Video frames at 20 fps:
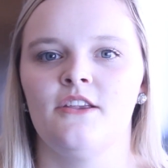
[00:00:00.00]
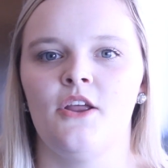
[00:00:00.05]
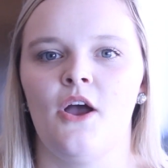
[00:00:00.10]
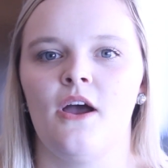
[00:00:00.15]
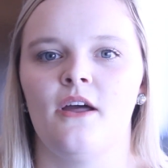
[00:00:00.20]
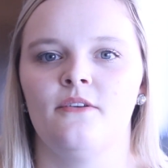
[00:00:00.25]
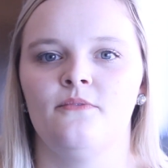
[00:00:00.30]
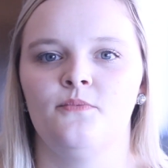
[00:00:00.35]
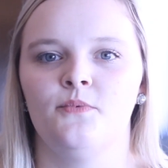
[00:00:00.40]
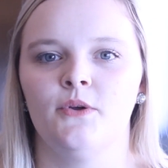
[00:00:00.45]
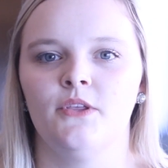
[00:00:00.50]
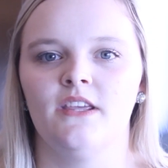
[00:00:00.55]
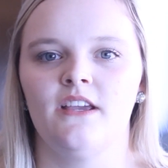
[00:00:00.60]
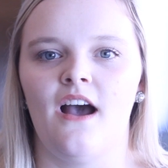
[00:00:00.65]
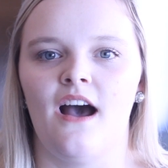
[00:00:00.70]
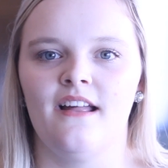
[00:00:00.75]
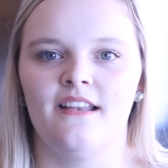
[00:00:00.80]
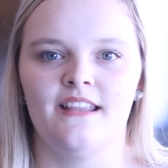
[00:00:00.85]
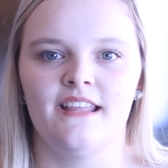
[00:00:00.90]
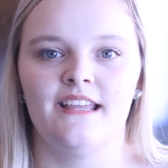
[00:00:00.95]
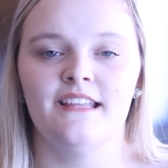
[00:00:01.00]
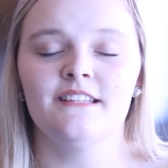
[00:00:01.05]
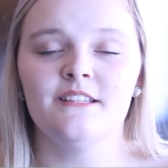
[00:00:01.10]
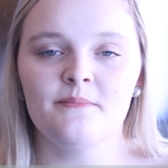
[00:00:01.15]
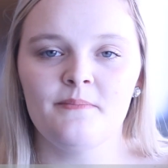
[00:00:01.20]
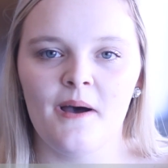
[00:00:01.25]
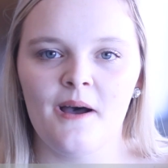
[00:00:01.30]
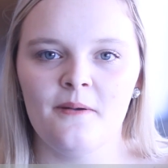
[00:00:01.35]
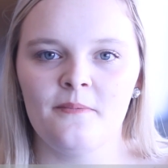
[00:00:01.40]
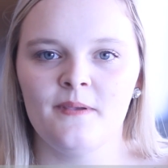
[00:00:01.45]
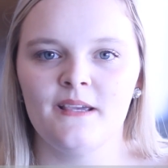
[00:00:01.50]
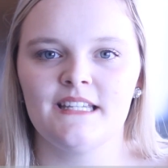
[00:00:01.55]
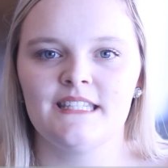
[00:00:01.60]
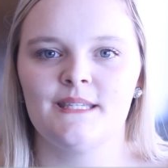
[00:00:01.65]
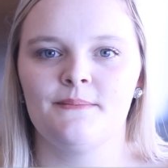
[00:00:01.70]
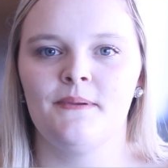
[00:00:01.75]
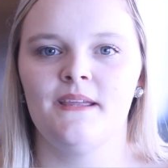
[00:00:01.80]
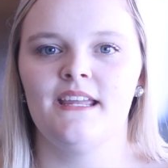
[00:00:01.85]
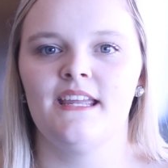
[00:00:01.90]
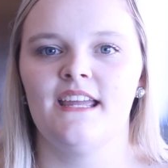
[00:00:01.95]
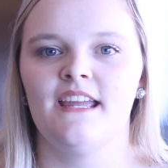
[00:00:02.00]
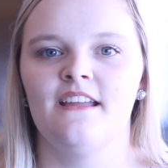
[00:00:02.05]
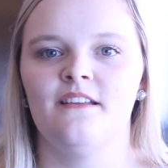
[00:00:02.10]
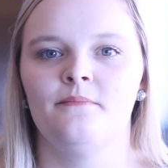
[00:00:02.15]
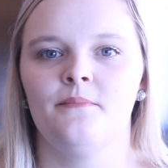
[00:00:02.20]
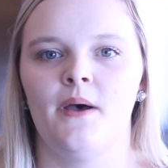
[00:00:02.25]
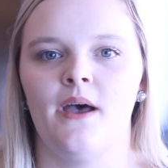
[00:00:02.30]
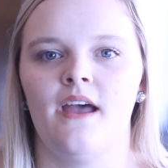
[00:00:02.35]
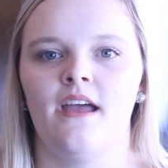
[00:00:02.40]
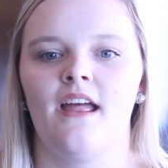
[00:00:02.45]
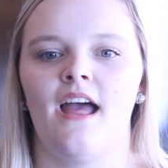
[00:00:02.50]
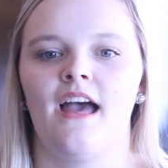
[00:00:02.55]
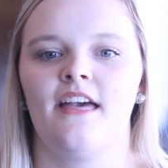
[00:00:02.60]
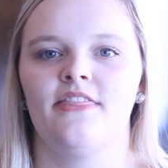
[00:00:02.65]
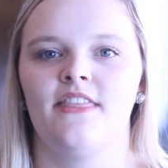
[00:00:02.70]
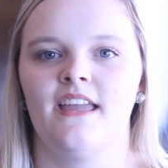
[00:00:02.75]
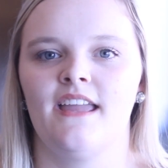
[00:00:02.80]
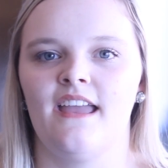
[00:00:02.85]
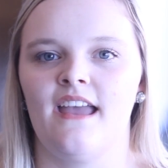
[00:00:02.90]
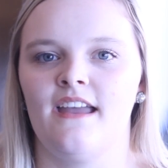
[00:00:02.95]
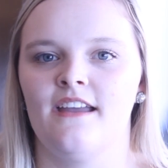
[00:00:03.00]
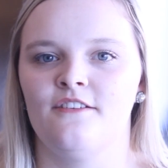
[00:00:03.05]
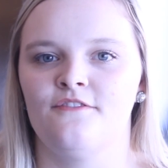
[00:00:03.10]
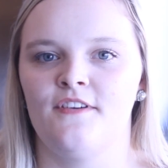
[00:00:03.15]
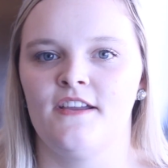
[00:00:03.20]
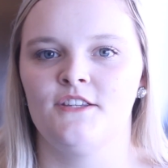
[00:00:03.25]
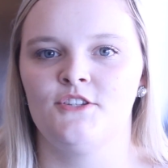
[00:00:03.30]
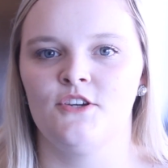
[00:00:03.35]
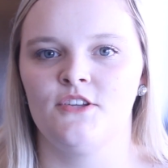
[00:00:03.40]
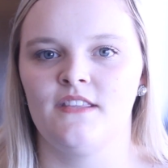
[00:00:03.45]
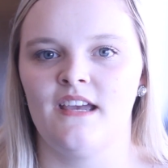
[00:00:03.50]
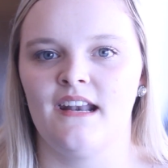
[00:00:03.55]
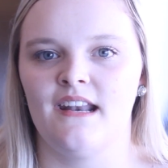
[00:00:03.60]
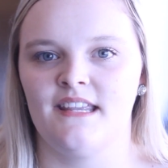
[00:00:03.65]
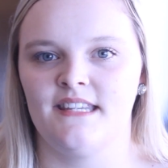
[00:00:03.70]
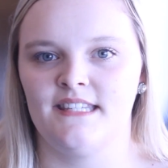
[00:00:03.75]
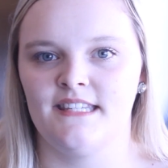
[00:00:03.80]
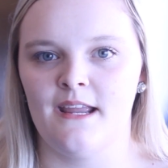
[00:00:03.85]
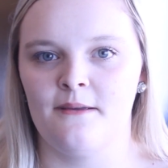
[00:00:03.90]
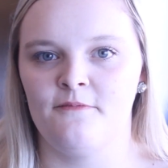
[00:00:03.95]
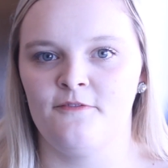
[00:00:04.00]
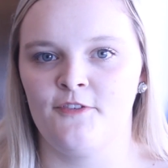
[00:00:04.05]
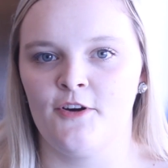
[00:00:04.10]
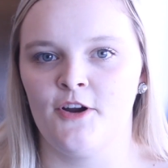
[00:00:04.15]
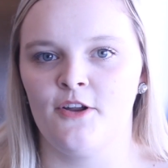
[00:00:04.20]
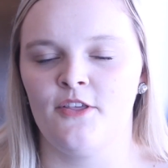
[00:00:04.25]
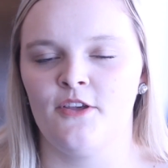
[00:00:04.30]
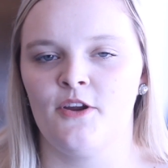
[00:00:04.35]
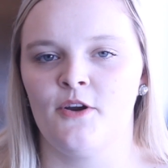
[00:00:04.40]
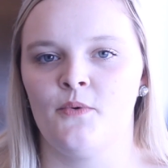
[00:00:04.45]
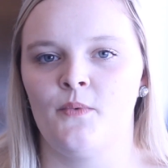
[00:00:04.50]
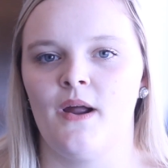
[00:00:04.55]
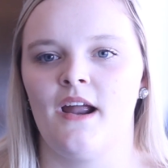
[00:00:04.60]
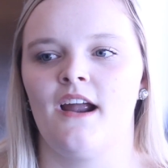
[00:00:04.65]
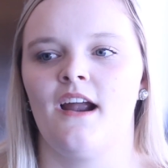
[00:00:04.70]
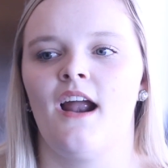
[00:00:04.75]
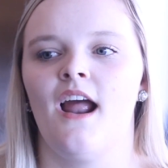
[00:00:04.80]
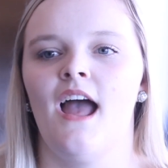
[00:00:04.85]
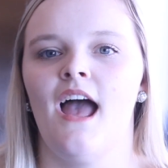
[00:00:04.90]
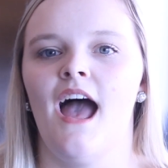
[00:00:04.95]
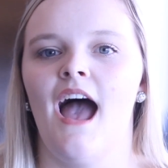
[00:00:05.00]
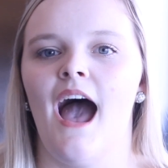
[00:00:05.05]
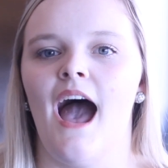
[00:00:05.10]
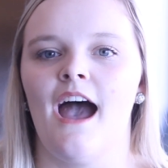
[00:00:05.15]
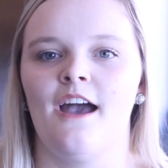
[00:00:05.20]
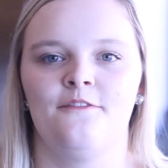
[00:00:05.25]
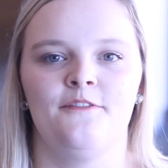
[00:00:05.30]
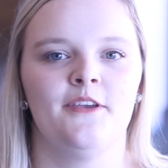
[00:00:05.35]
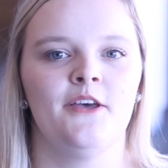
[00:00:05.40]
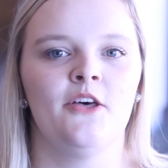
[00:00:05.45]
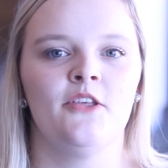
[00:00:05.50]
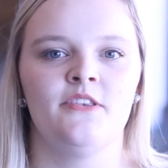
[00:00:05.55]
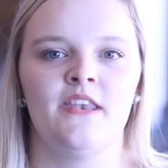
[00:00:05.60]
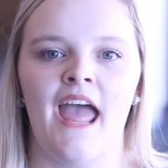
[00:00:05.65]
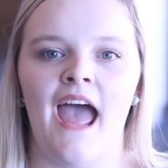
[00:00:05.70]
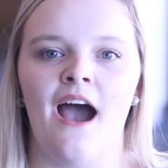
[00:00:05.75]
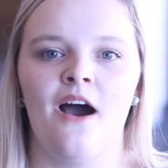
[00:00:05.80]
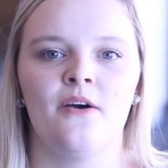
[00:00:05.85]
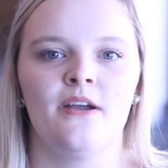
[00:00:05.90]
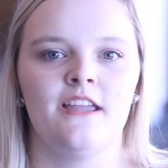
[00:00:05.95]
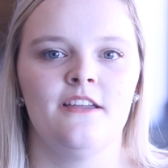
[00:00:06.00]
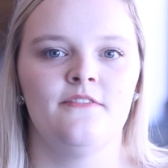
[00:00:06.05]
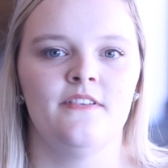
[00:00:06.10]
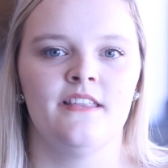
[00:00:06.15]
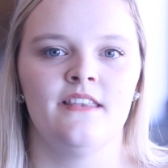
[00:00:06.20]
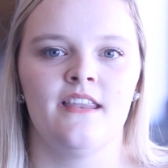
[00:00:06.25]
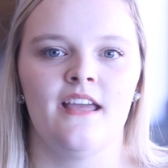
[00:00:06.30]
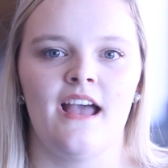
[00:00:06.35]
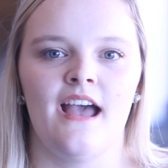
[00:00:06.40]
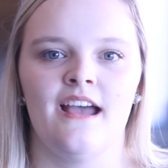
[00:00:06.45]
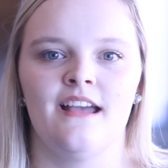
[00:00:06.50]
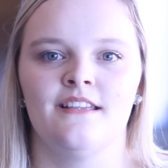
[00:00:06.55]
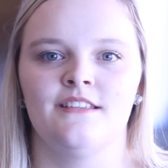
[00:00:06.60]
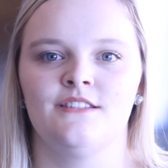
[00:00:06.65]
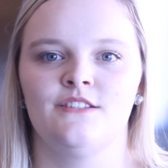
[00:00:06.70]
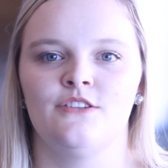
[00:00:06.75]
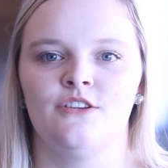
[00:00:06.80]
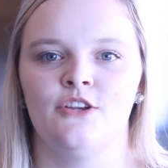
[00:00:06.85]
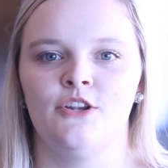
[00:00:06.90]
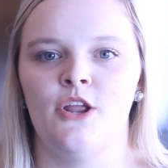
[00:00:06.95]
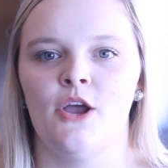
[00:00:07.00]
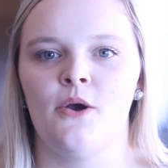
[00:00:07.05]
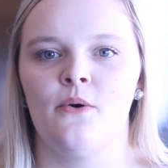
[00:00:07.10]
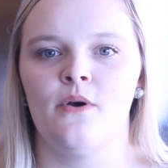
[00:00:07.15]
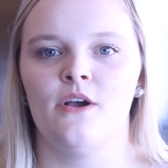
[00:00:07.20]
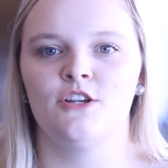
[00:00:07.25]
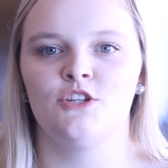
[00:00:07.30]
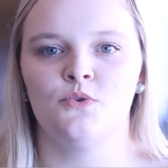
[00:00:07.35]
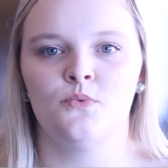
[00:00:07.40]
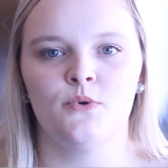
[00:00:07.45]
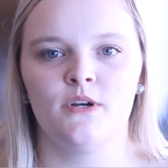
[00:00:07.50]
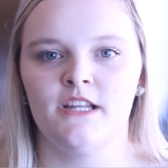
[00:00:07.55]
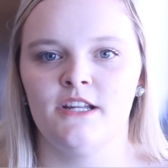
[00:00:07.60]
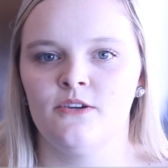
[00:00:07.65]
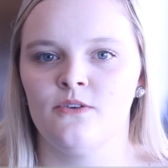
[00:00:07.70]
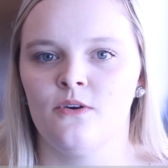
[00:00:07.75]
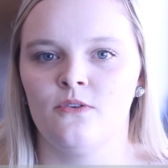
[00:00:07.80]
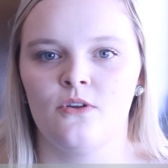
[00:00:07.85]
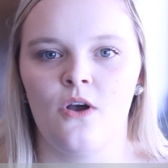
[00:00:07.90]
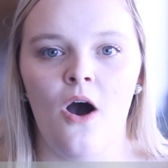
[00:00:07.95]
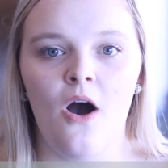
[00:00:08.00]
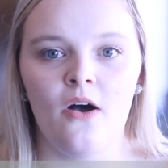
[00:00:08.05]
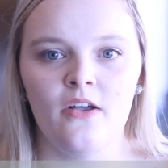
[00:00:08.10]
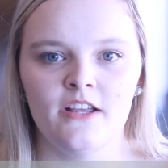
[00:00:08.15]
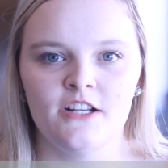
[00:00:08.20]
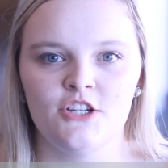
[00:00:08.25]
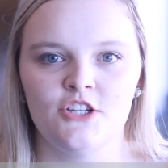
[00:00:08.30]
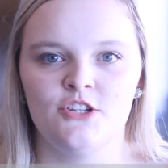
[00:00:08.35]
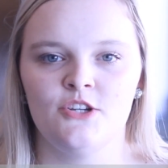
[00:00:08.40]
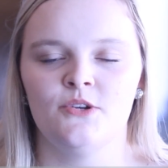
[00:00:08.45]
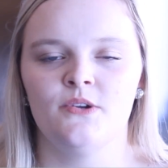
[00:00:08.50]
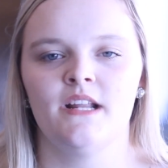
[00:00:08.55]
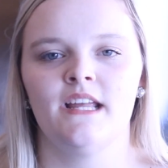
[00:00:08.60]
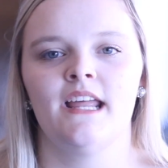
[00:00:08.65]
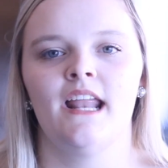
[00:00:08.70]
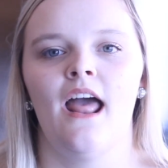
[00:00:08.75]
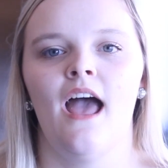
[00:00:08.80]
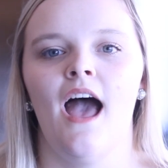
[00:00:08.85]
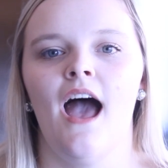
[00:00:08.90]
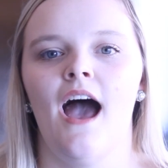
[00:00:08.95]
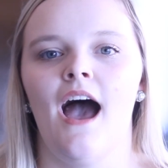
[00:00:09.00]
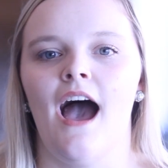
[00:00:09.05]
I've really gotten into public speaking, but I think AFA took that a step further, where I feel now, even as, a 20-year-old college student,